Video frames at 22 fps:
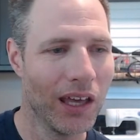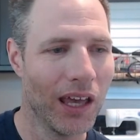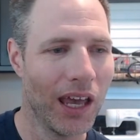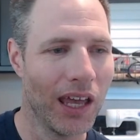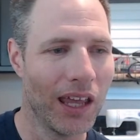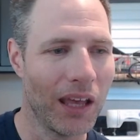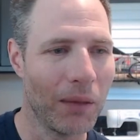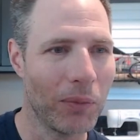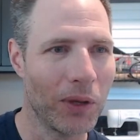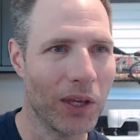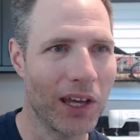
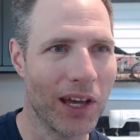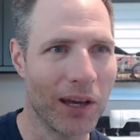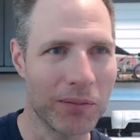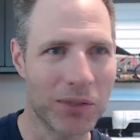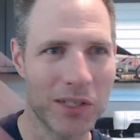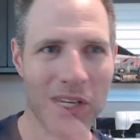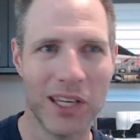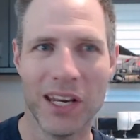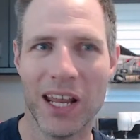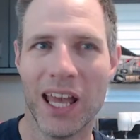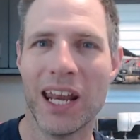and that becomes
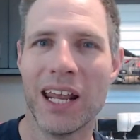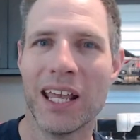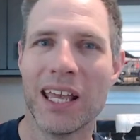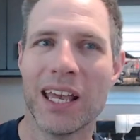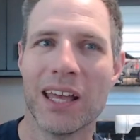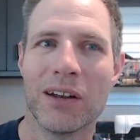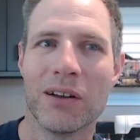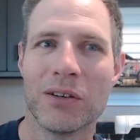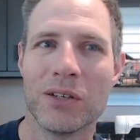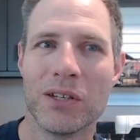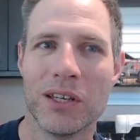kinetic
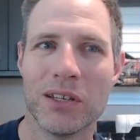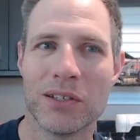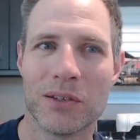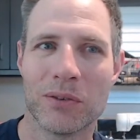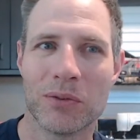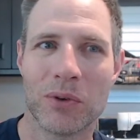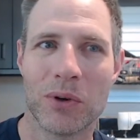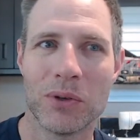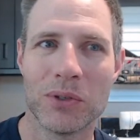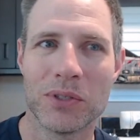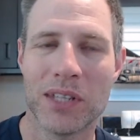energy as it
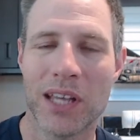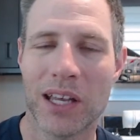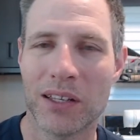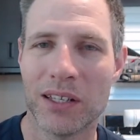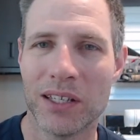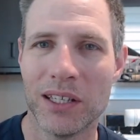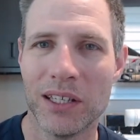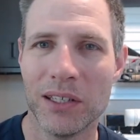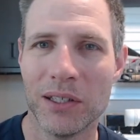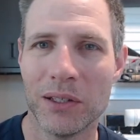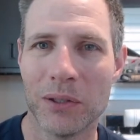rolls down
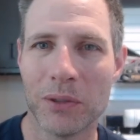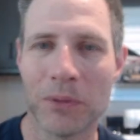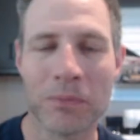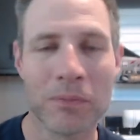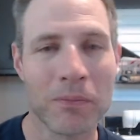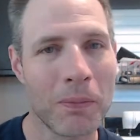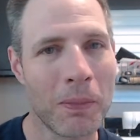the hill.